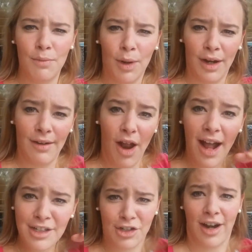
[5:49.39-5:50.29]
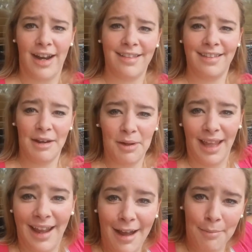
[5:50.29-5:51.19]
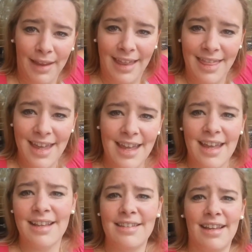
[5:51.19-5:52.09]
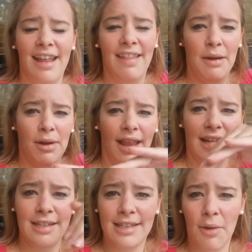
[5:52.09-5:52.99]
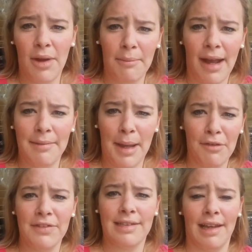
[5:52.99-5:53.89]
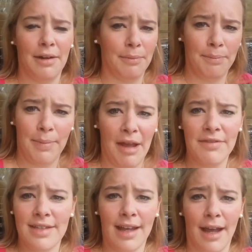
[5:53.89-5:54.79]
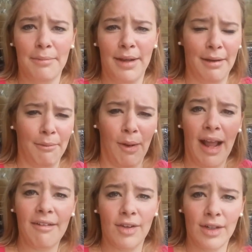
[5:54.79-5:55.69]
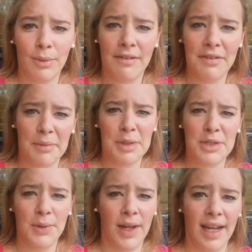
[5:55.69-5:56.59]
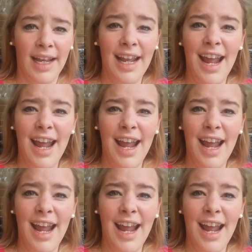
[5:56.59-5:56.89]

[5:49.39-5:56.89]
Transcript: were not straight, that they were, like, up like this, and they were, like, sewing my pelvis up and whatever they were doing.